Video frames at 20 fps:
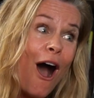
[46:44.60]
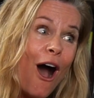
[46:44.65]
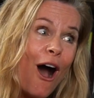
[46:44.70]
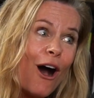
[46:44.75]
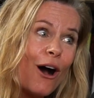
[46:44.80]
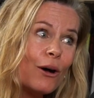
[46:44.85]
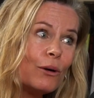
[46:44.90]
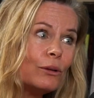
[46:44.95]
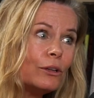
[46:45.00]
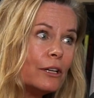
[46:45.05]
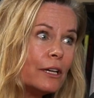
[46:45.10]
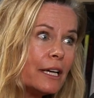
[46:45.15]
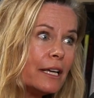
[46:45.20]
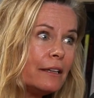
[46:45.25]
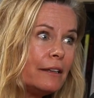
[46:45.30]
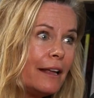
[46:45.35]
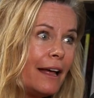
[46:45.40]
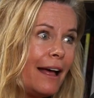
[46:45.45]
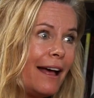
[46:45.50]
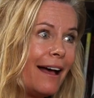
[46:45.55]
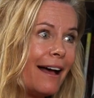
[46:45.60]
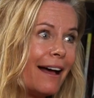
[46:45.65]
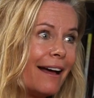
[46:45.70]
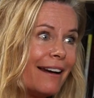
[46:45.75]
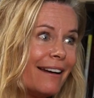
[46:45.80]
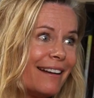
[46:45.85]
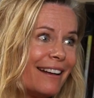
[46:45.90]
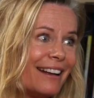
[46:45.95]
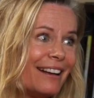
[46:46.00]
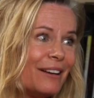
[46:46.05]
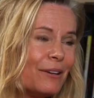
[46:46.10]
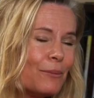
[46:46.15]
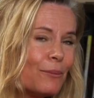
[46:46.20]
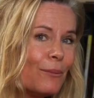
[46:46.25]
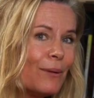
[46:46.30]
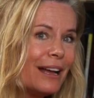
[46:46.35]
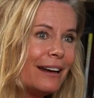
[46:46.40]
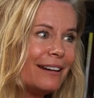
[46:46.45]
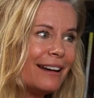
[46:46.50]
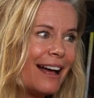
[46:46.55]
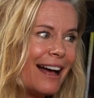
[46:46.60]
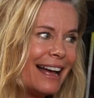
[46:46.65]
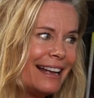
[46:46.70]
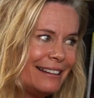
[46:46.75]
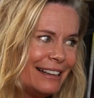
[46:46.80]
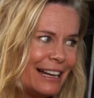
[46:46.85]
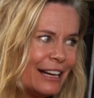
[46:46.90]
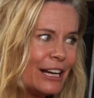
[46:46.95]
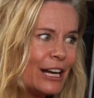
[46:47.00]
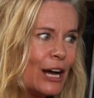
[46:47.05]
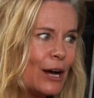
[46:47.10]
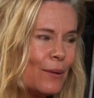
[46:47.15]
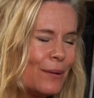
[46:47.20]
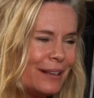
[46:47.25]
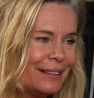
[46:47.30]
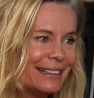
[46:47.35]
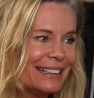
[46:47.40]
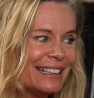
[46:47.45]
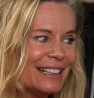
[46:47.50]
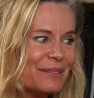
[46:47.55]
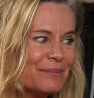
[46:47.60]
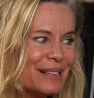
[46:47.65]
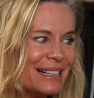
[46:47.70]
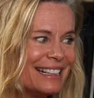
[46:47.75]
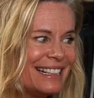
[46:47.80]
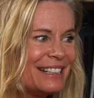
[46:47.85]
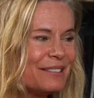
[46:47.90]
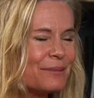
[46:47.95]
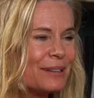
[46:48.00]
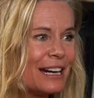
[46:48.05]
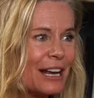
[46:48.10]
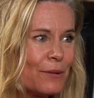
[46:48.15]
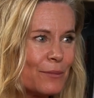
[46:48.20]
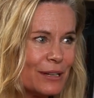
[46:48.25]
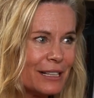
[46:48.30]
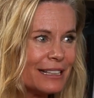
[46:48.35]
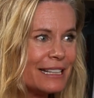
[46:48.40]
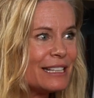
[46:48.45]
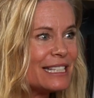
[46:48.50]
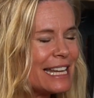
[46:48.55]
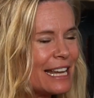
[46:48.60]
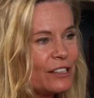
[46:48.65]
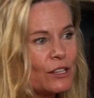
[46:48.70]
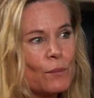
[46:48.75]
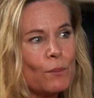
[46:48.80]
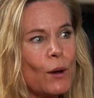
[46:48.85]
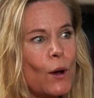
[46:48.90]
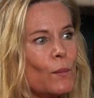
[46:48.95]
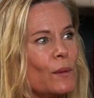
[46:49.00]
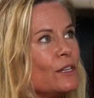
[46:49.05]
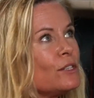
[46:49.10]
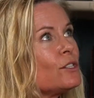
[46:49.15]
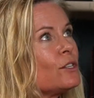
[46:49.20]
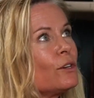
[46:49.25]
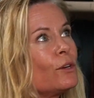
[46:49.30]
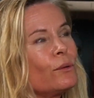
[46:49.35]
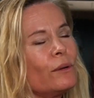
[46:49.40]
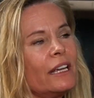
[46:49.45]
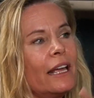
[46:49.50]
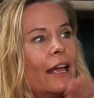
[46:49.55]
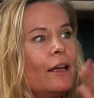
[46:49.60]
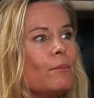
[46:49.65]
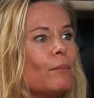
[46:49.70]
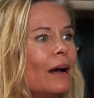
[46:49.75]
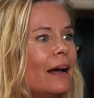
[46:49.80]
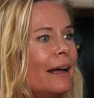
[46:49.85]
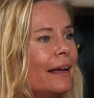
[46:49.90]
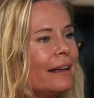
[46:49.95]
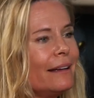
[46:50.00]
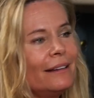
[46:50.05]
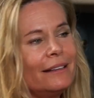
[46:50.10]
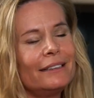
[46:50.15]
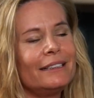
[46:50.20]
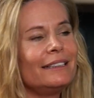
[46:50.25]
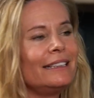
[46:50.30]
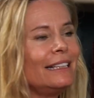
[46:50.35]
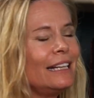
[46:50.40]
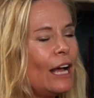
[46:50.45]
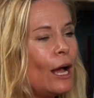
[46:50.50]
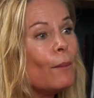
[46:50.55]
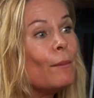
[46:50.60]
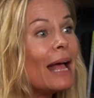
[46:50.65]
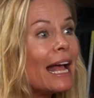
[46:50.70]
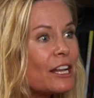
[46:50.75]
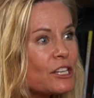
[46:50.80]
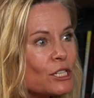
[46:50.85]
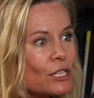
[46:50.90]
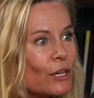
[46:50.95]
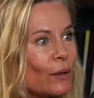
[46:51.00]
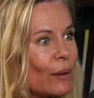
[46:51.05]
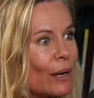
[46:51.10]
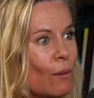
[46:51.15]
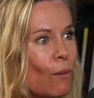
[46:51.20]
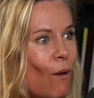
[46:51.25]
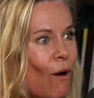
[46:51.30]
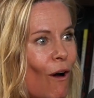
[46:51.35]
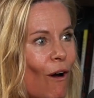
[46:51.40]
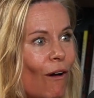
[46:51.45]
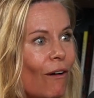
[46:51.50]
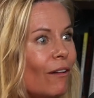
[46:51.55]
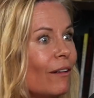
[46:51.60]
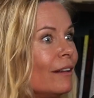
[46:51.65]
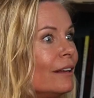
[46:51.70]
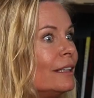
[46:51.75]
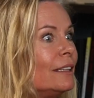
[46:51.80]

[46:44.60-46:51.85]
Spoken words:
oh, look at that. When I let go a little bit, when I really take the moment to create my imaginary wall,